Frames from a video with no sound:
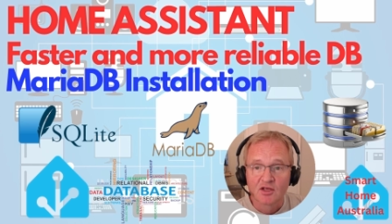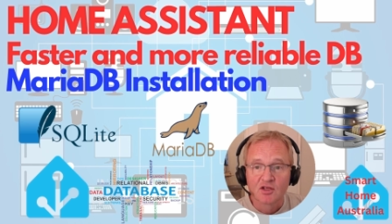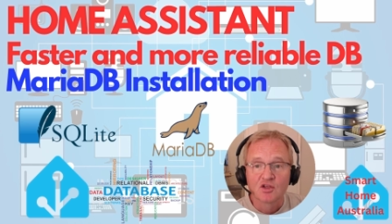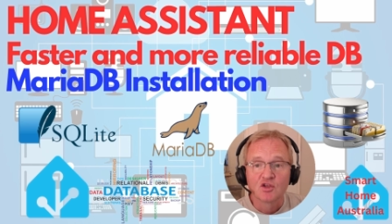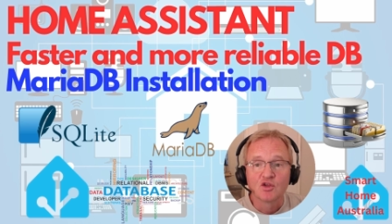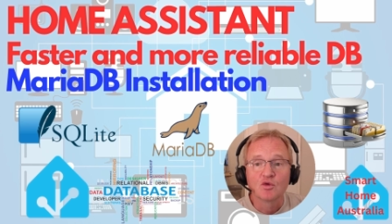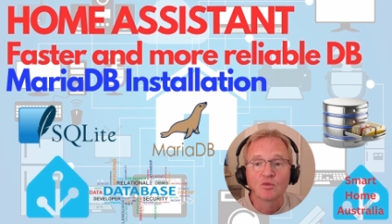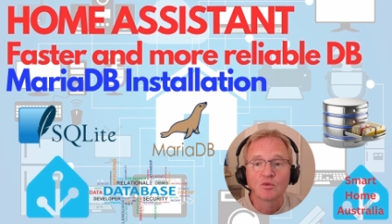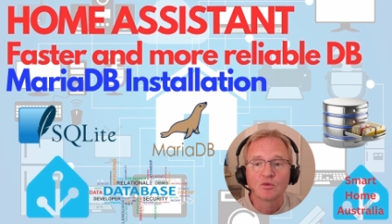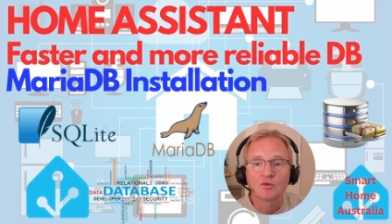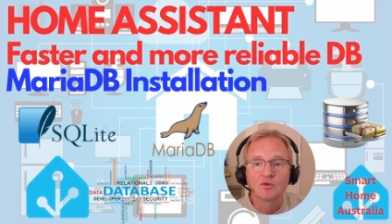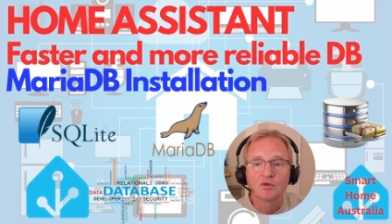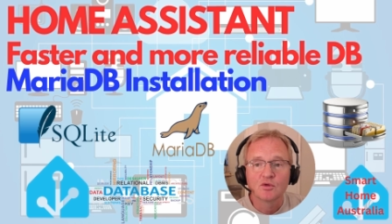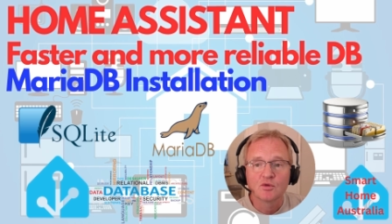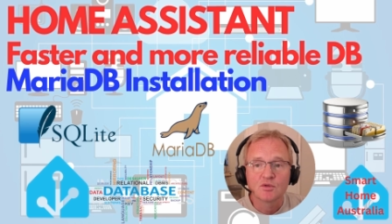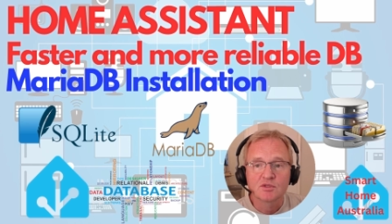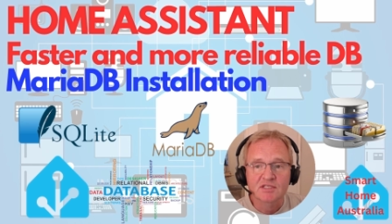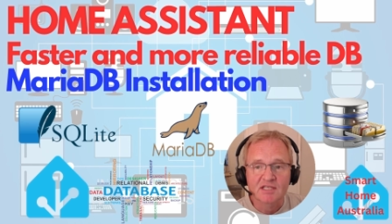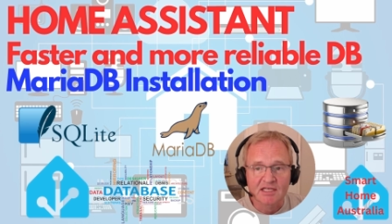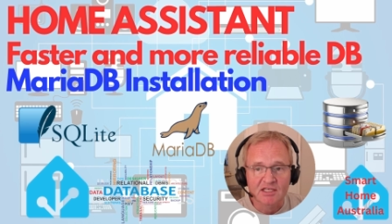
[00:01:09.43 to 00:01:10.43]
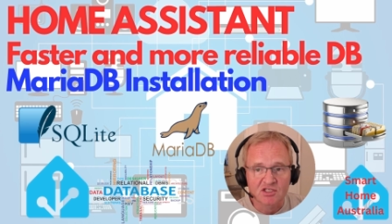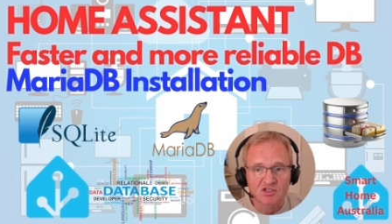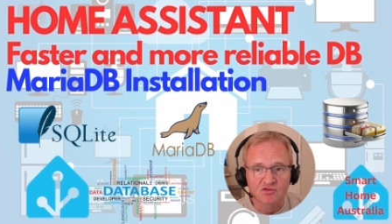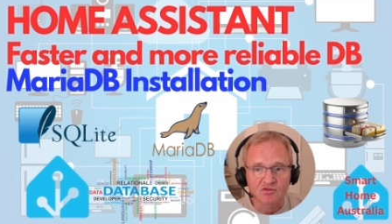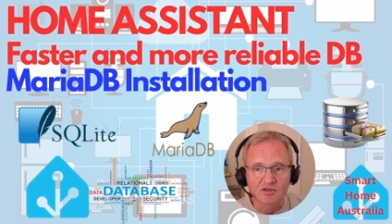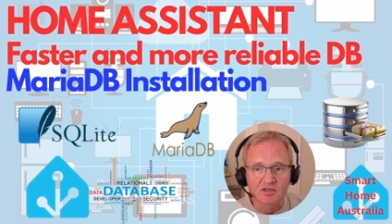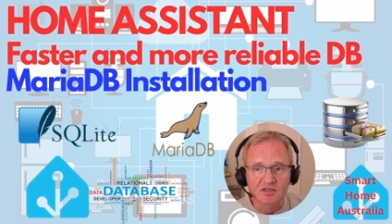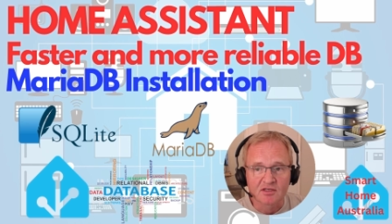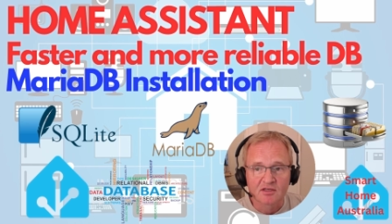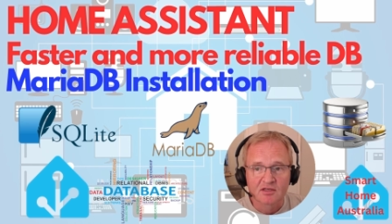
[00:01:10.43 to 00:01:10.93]
you will lose
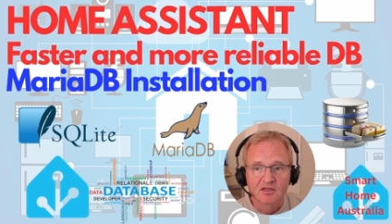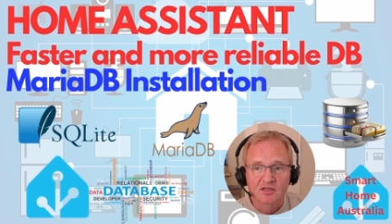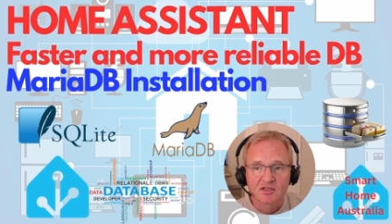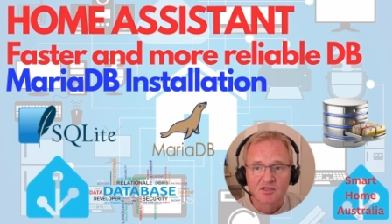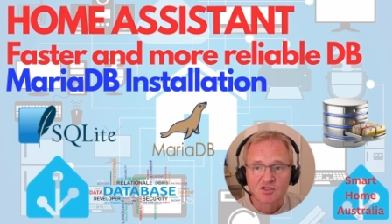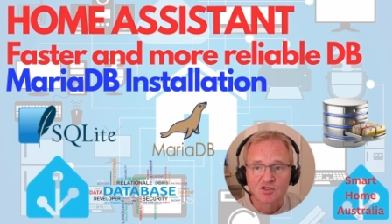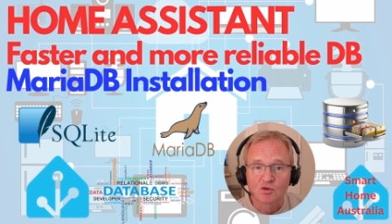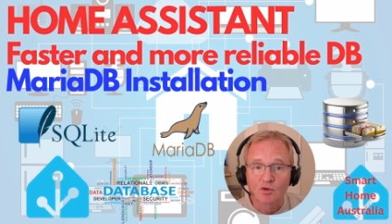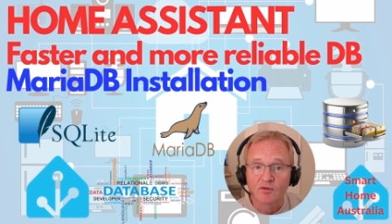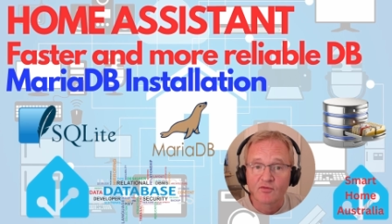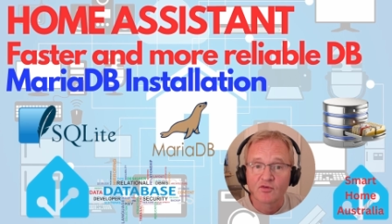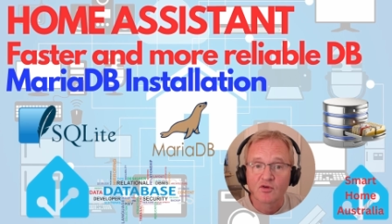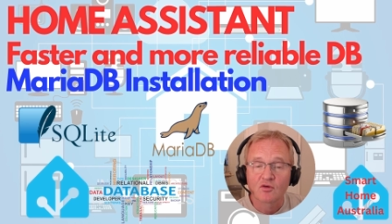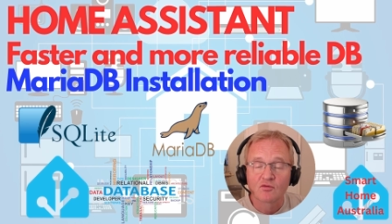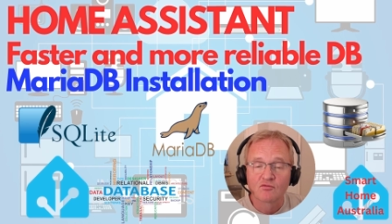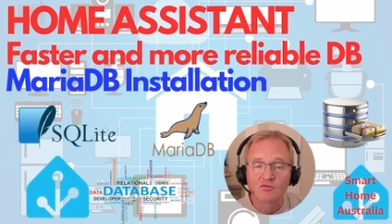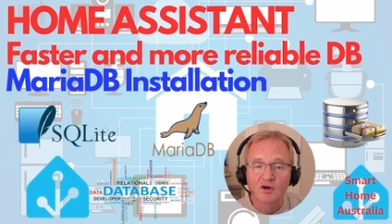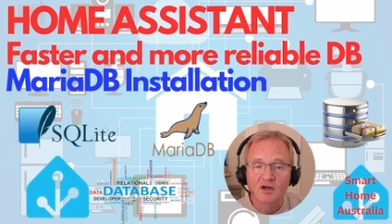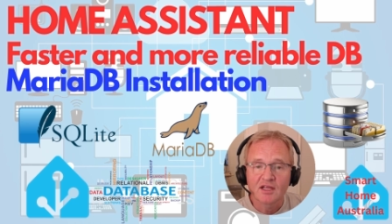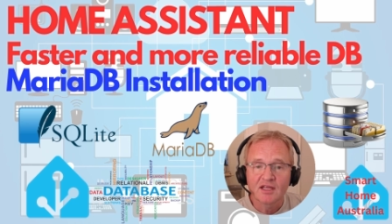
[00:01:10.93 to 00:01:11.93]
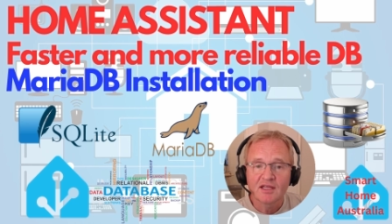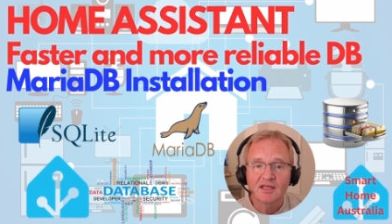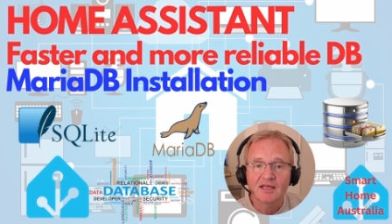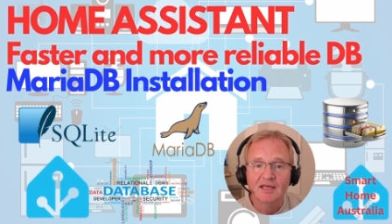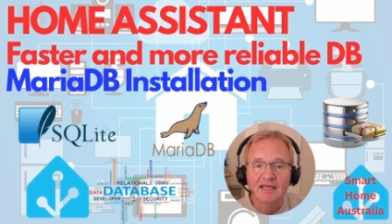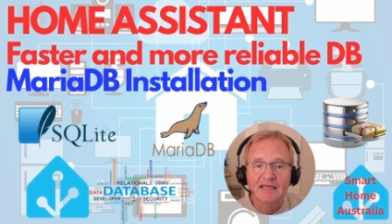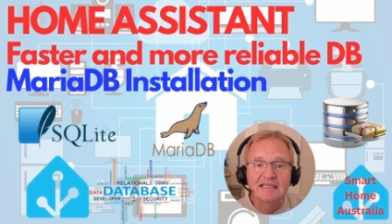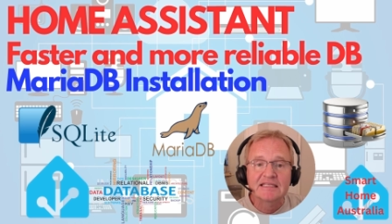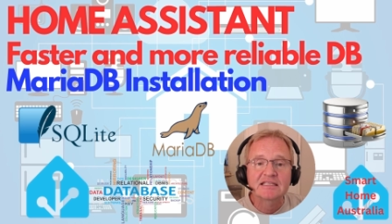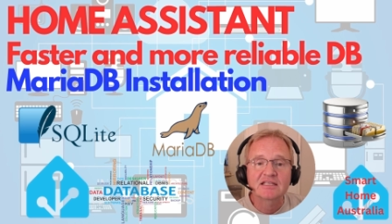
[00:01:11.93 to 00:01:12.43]
history. So if you're running
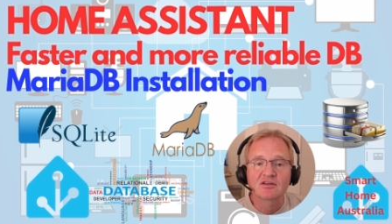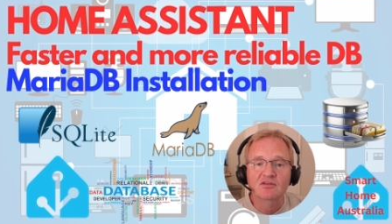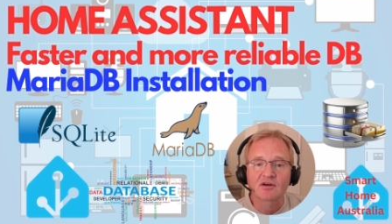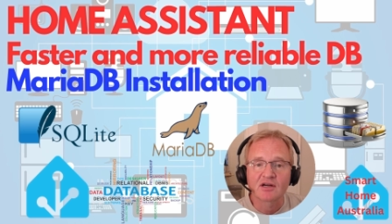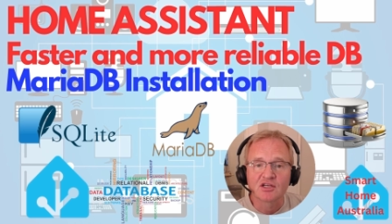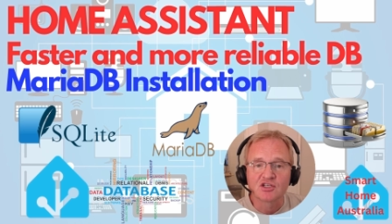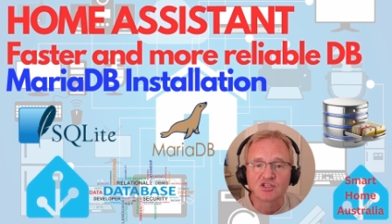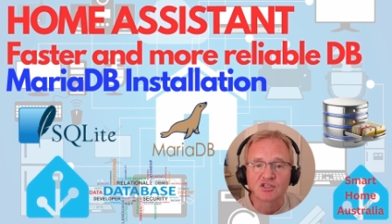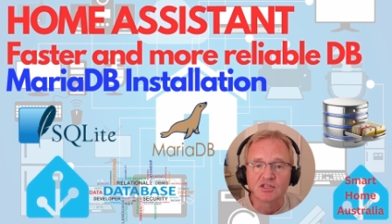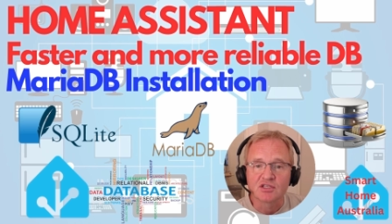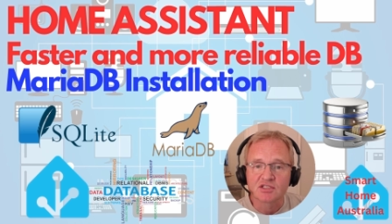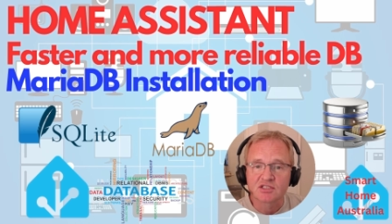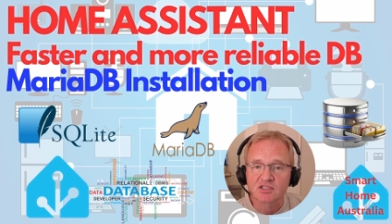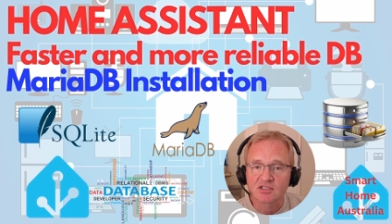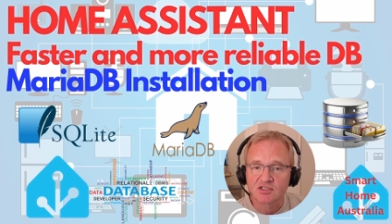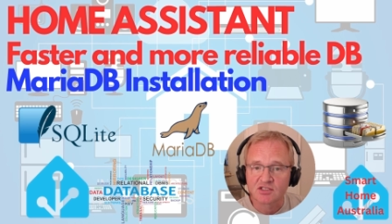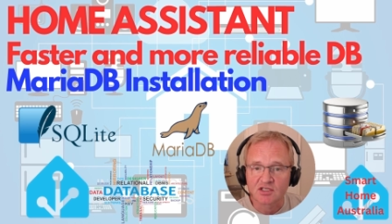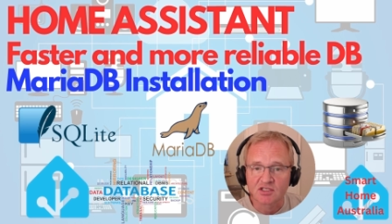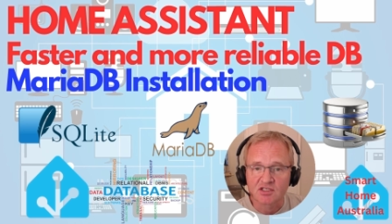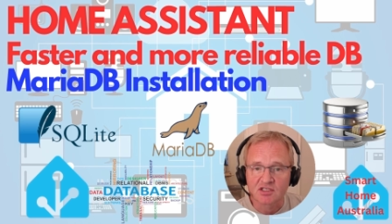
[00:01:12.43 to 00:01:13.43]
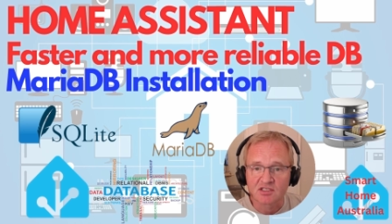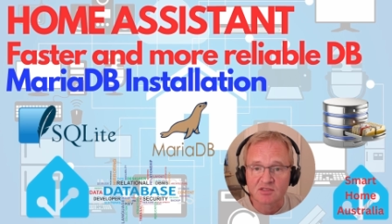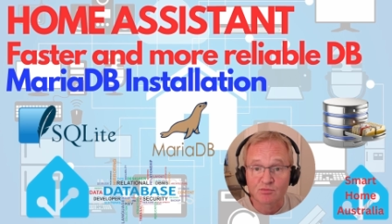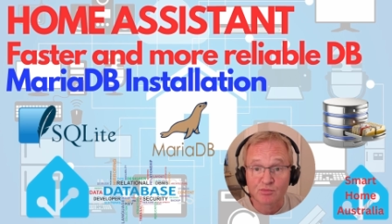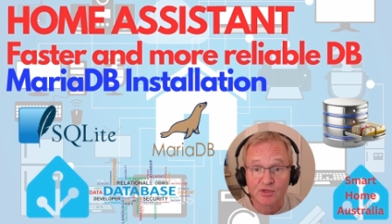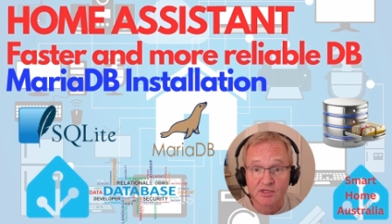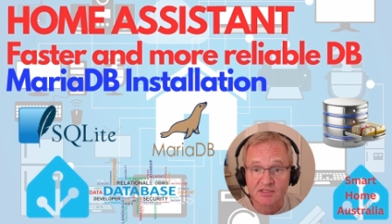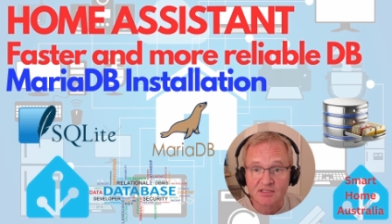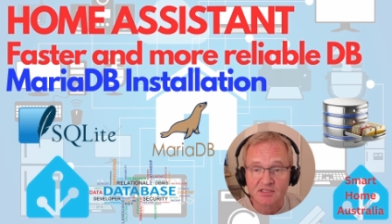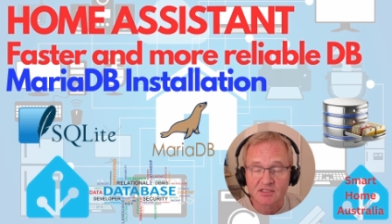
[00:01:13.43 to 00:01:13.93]
integrations such as
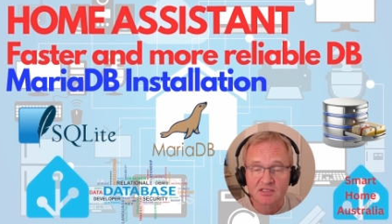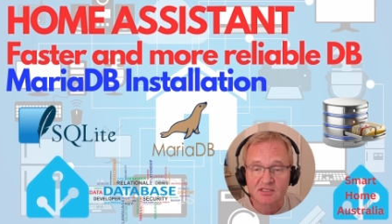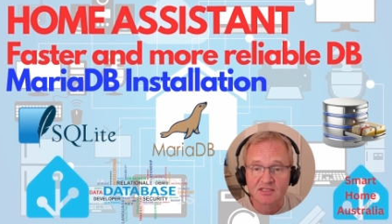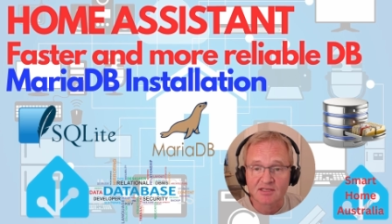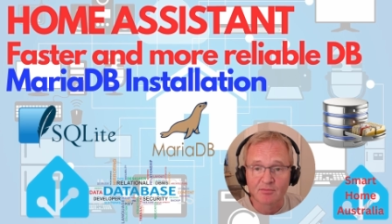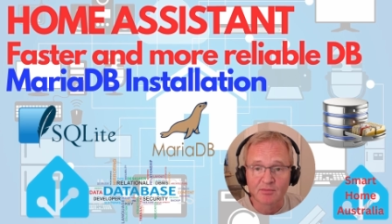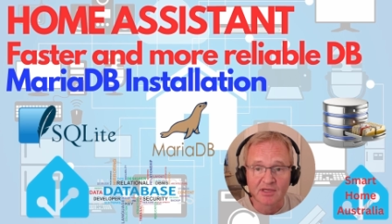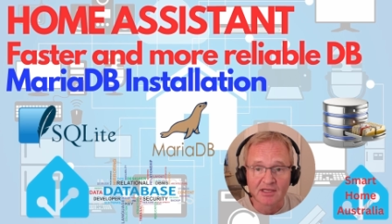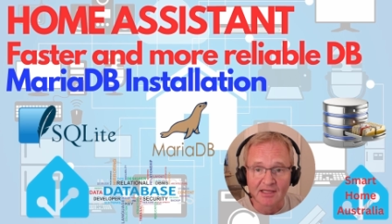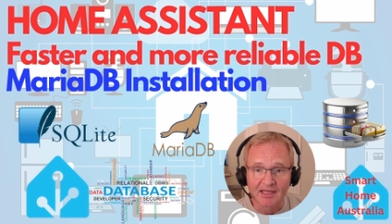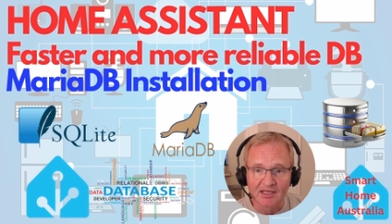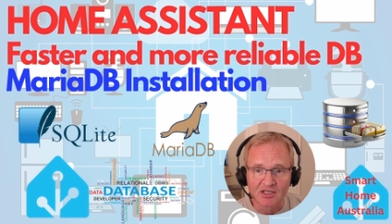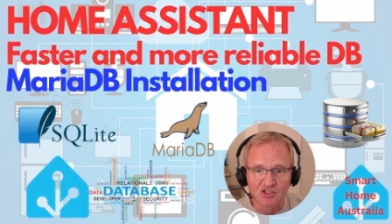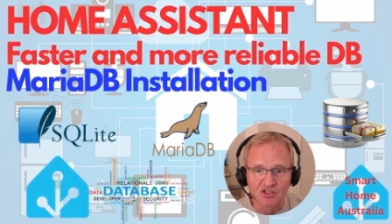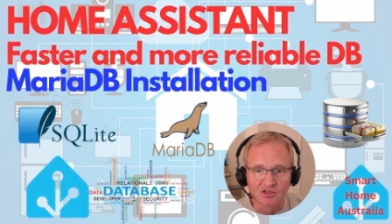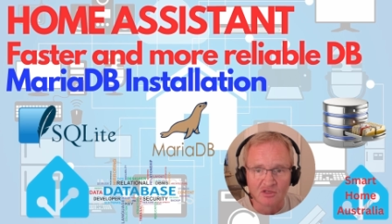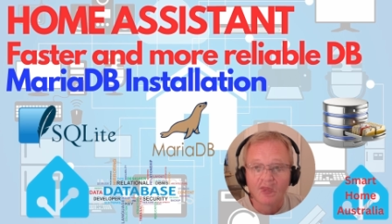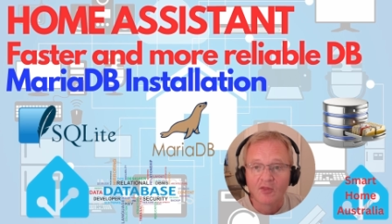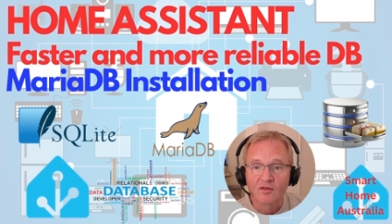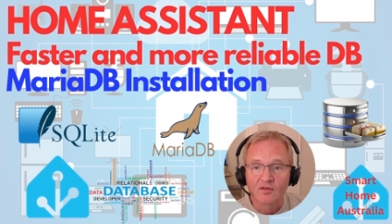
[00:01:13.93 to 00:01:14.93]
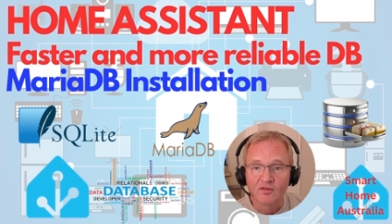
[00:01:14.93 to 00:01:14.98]
presence simulation,